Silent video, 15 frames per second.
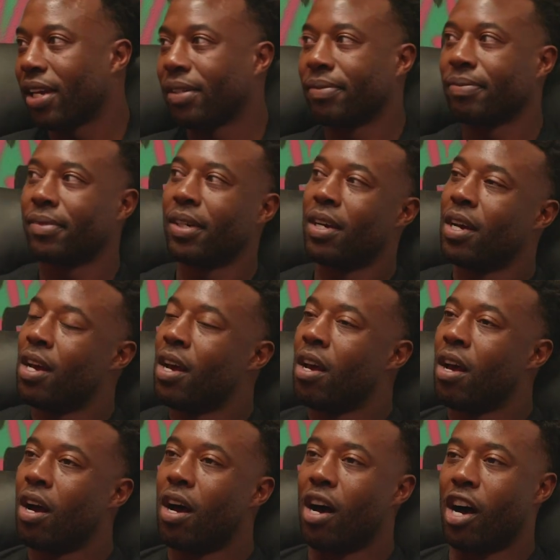And
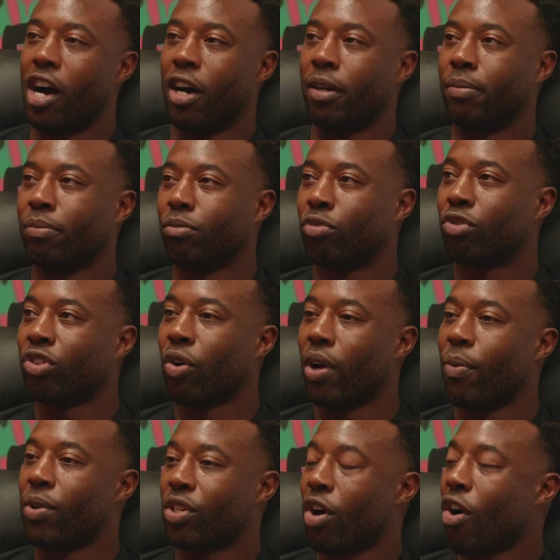so
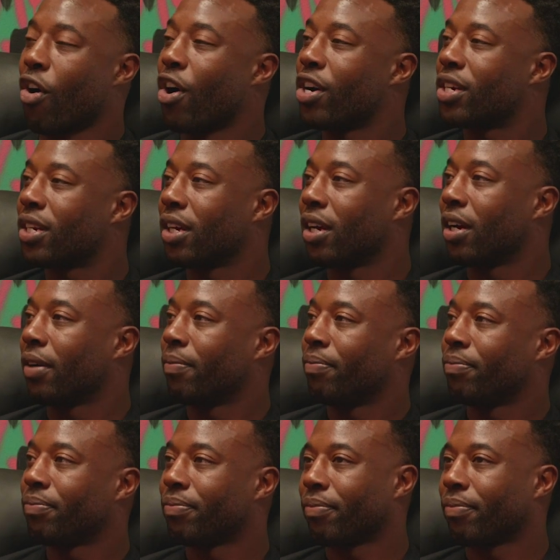it was hard to